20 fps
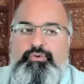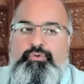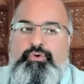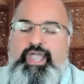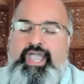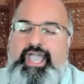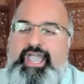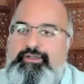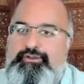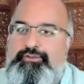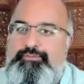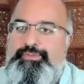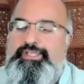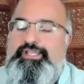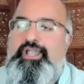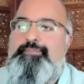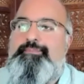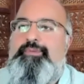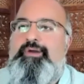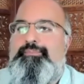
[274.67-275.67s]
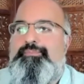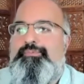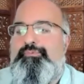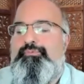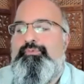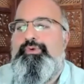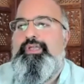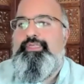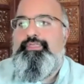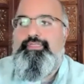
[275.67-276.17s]
How do we come up
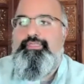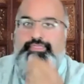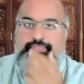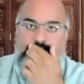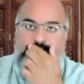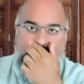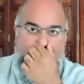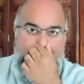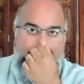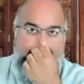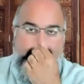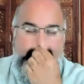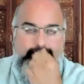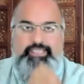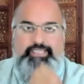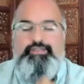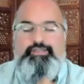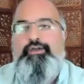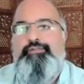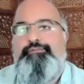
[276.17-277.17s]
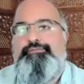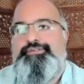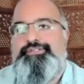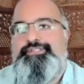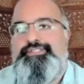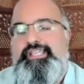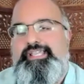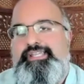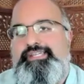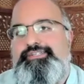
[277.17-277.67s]
with a
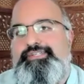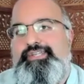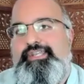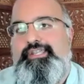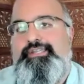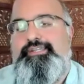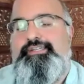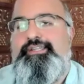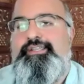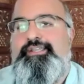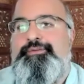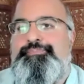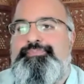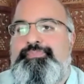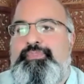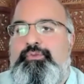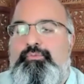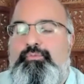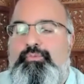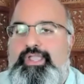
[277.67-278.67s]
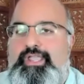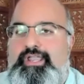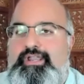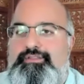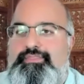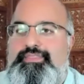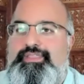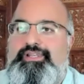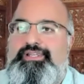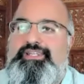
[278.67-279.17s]
conversation where
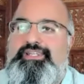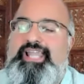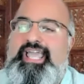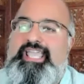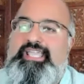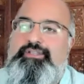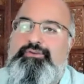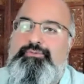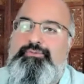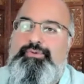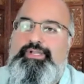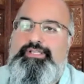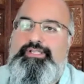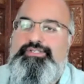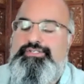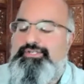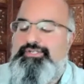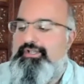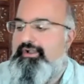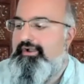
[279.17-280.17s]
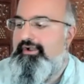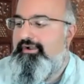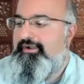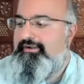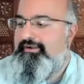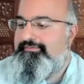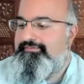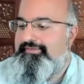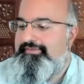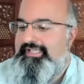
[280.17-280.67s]
the language
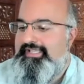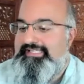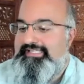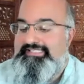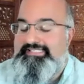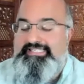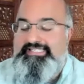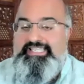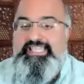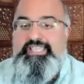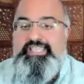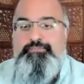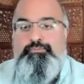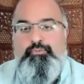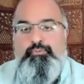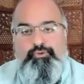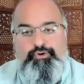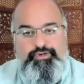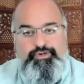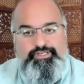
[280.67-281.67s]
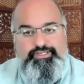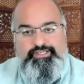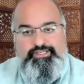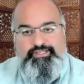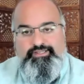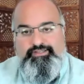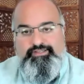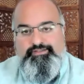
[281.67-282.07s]
of teamwork,